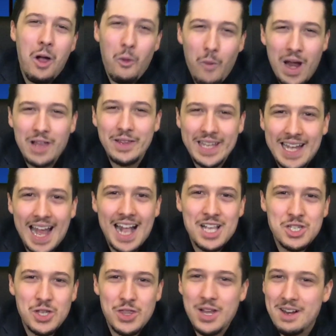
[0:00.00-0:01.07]
Really got
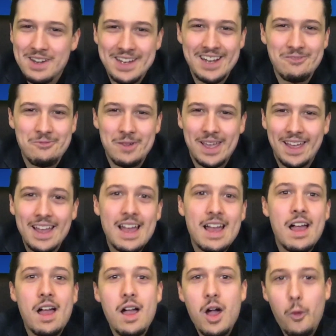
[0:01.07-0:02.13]
you there, didn't we?
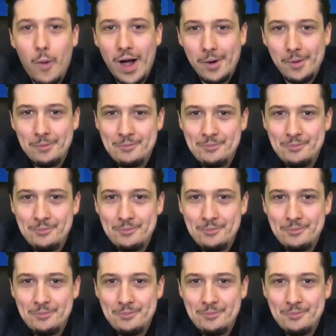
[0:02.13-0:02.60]
Well,